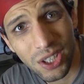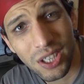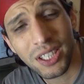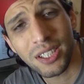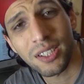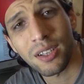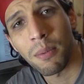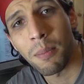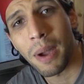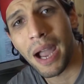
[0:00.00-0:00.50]
a
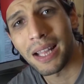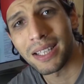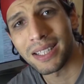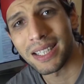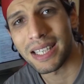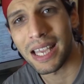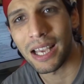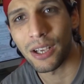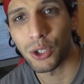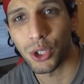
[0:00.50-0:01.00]
list of commands
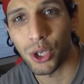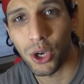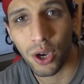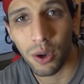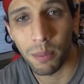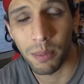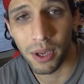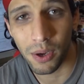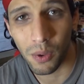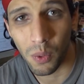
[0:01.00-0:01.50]
that tells your
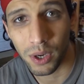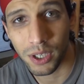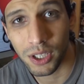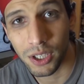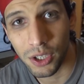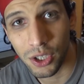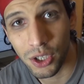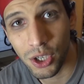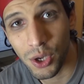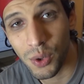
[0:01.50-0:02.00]
computer what to
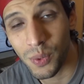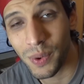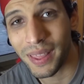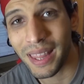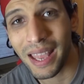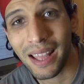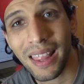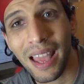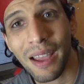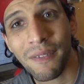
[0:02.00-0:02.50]
do, and
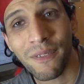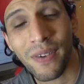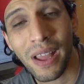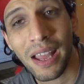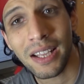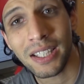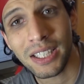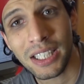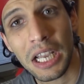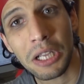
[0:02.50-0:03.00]
now
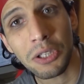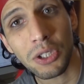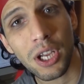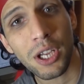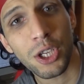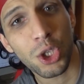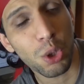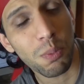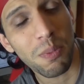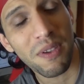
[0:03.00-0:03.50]
that sounds like
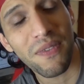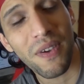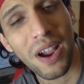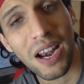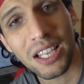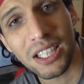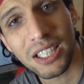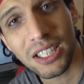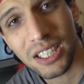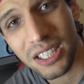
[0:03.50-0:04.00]
it should be
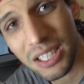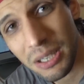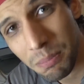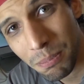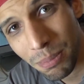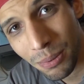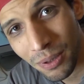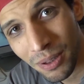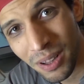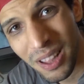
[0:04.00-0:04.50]
fairly
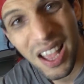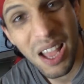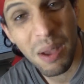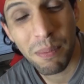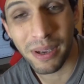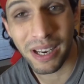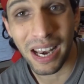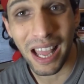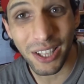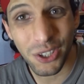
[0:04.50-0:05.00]
simple,
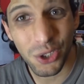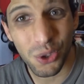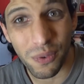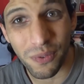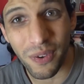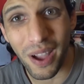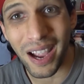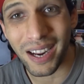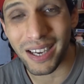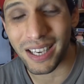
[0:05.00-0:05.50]
but in actual
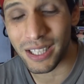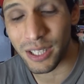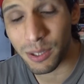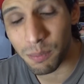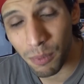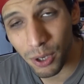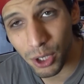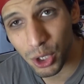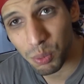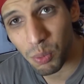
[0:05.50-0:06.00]
fact it's
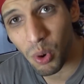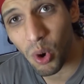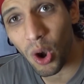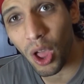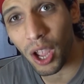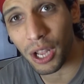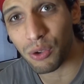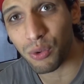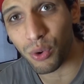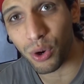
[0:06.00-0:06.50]
much more
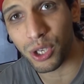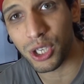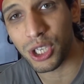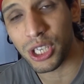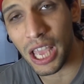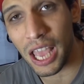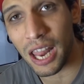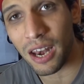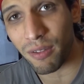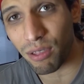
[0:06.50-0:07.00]
like trying to
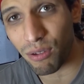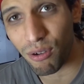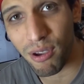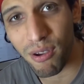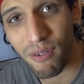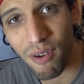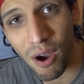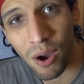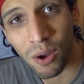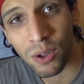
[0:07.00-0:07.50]
tell a
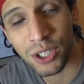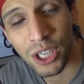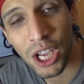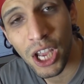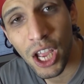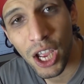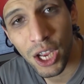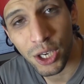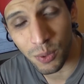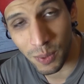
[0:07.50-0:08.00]
3-year-old
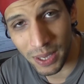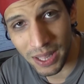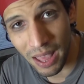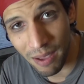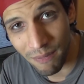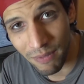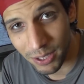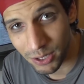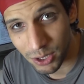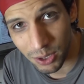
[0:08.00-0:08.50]
to eat
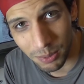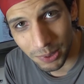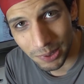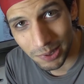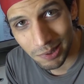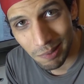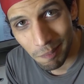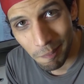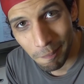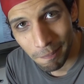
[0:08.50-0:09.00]
their
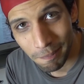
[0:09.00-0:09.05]
vegetables.